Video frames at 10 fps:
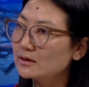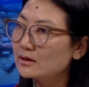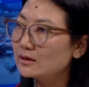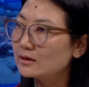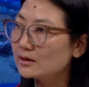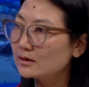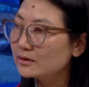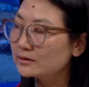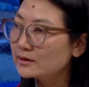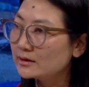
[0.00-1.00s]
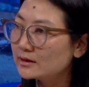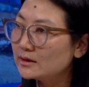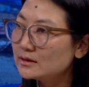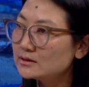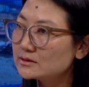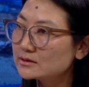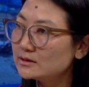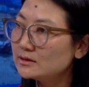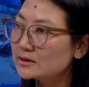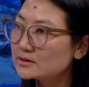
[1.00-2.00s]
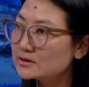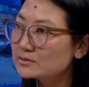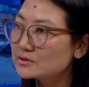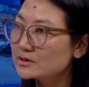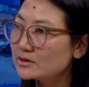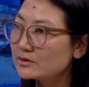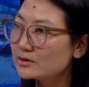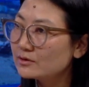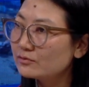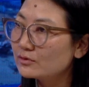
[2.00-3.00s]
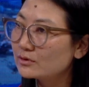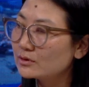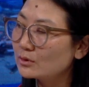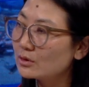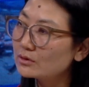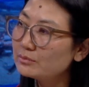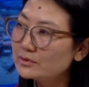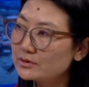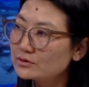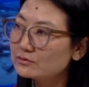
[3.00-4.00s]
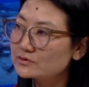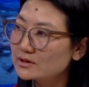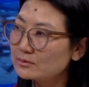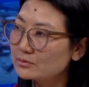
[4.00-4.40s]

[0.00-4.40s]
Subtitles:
they are held in customs area for a longer period of time,